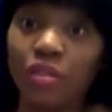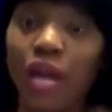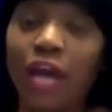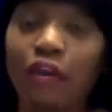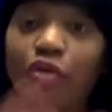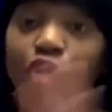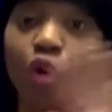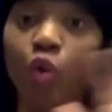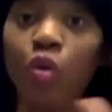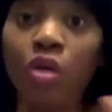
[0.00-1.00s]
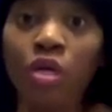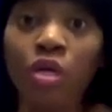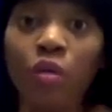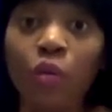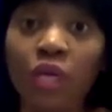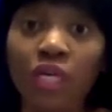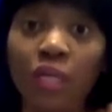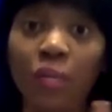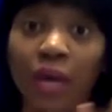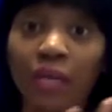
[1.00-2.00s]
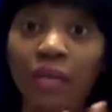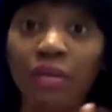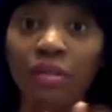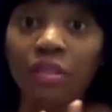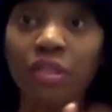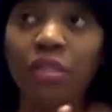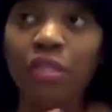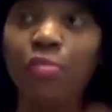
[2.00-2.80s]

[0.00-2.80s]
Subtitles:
I don't know what anybody else does,